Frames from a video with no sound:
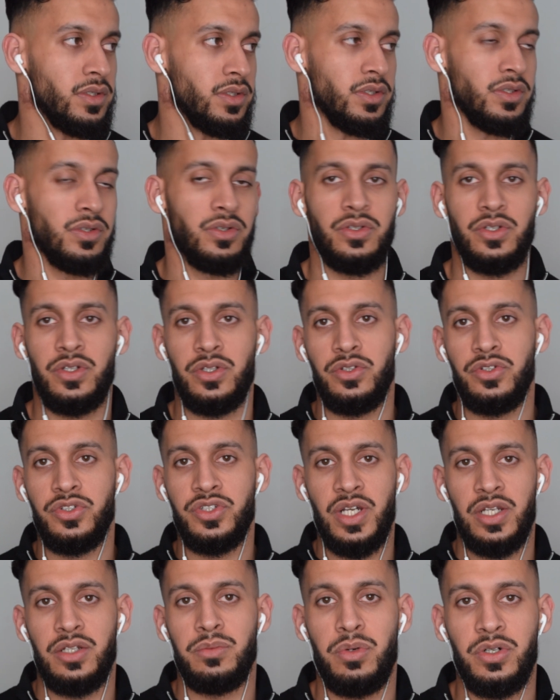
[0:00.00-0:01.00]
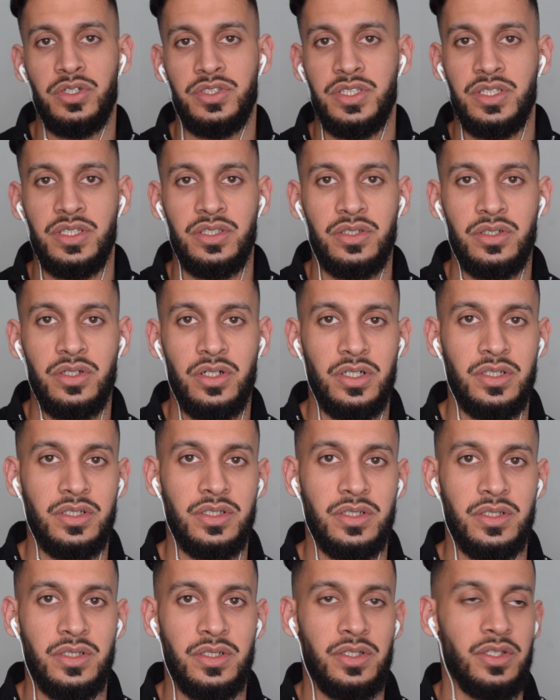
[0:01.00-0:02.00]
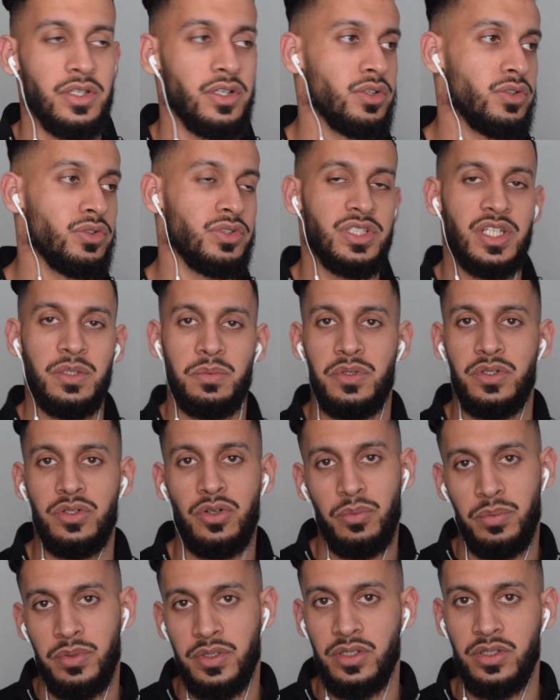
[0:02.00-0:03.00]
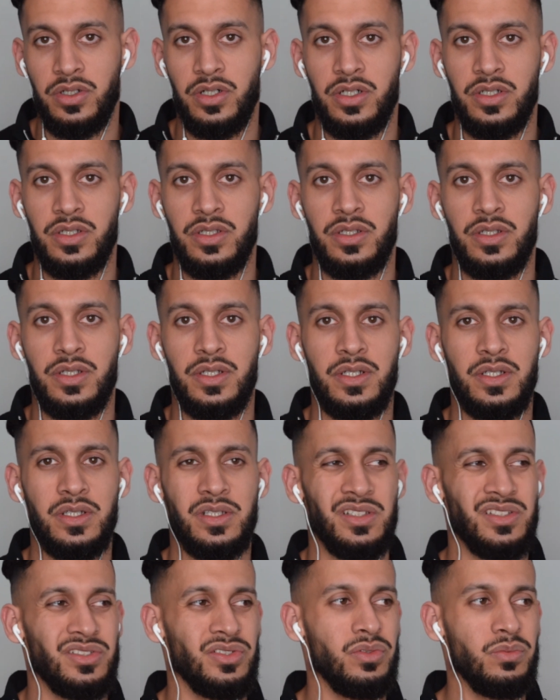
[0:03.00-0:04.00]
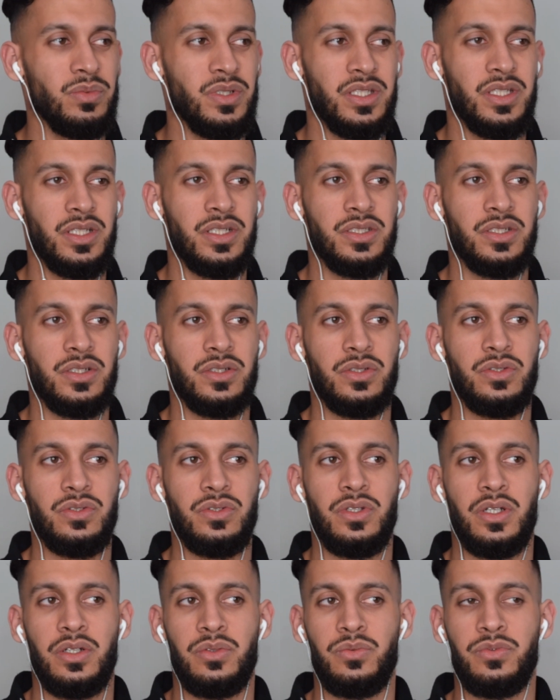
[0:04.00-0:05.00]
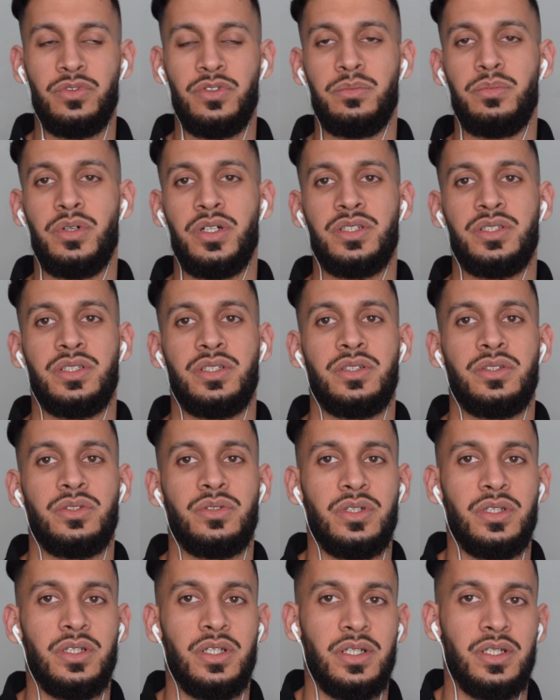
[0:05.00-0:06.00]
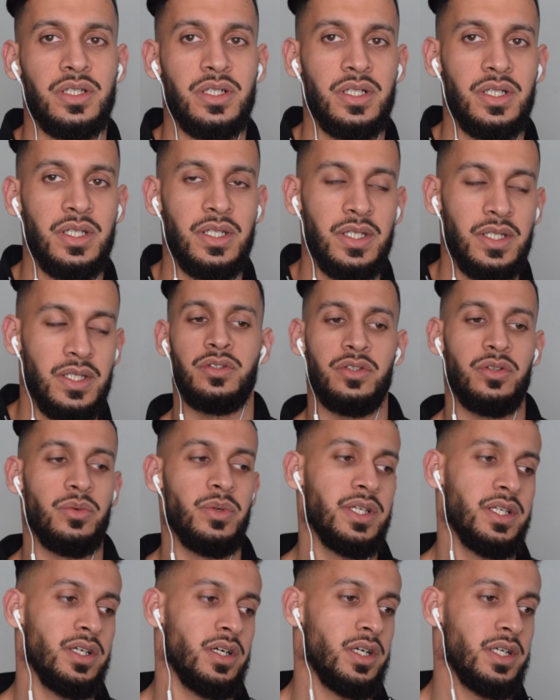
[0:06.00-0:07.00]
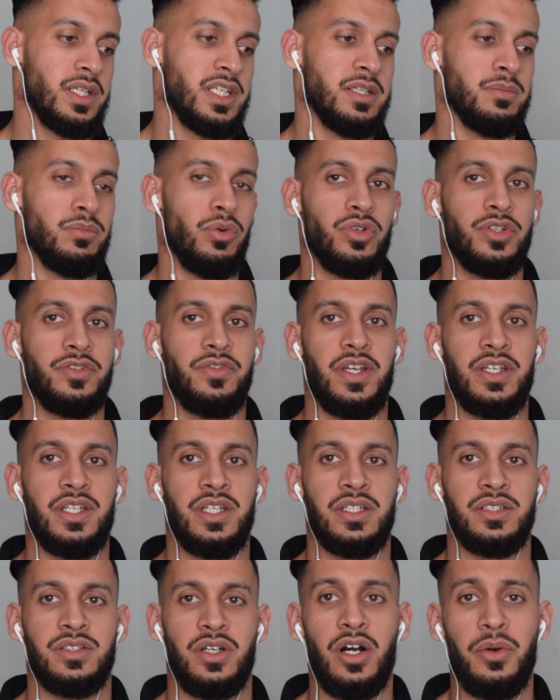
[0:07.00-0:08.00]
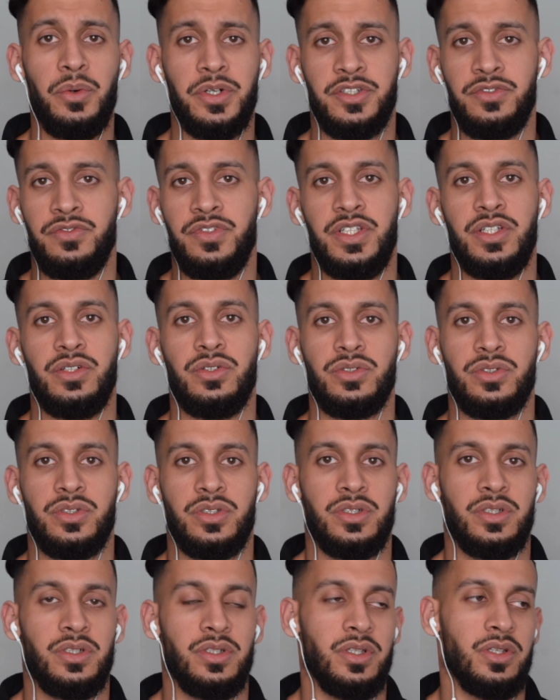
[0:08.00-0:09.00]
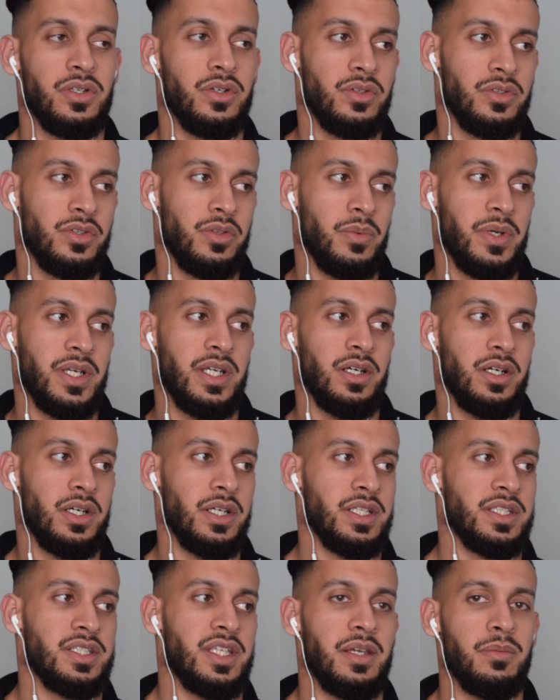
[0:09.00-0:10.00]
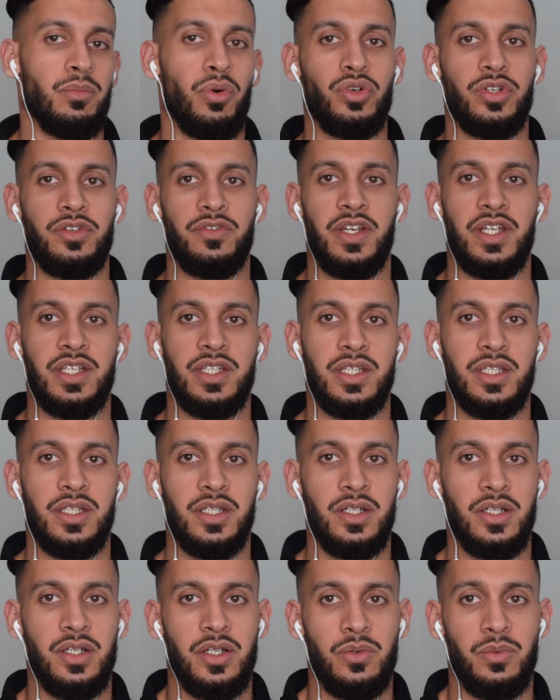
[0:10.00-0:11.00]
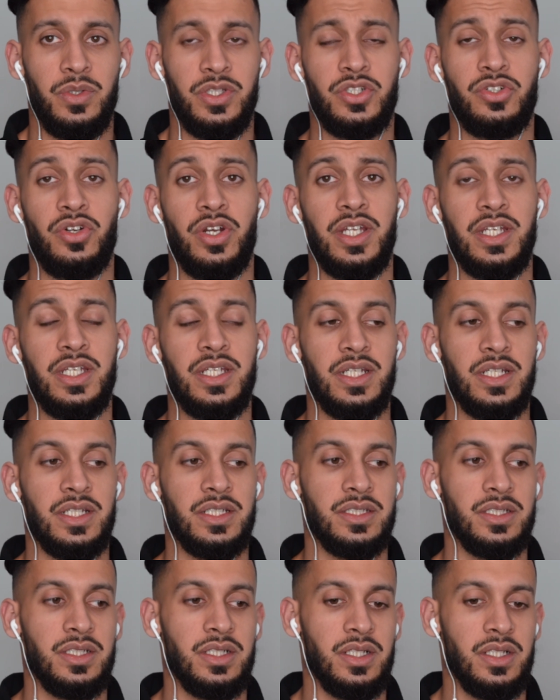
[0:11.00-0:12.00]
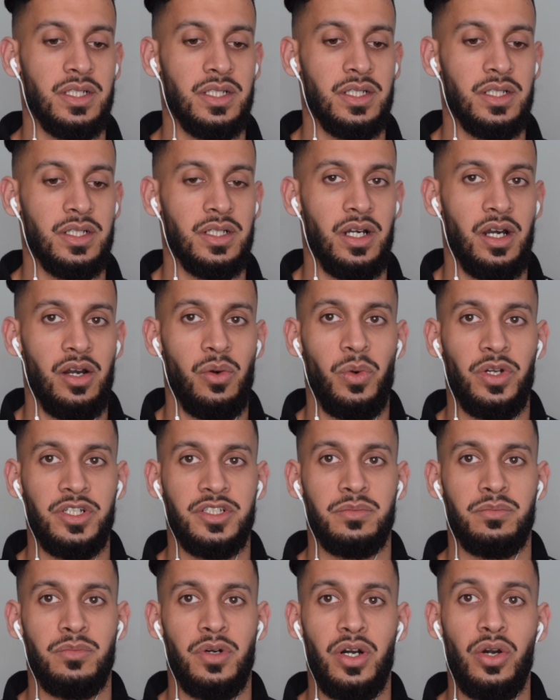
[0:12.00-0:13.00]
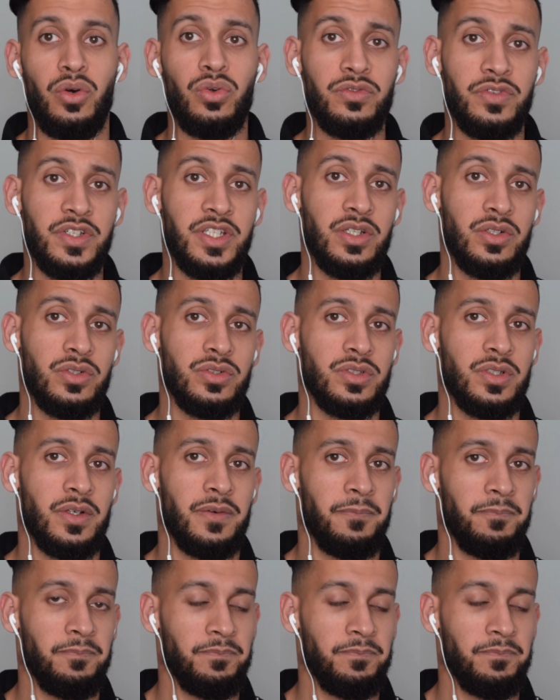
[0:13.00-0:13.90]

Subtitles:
You know, you could do shadow boxing in the garden. You could do skipping rope in the garden. So many things you could do, like, for boxing as well. Like, the way I keep motivated is I watch videos. You know, the way I stay motivated with training is I watch my old videos.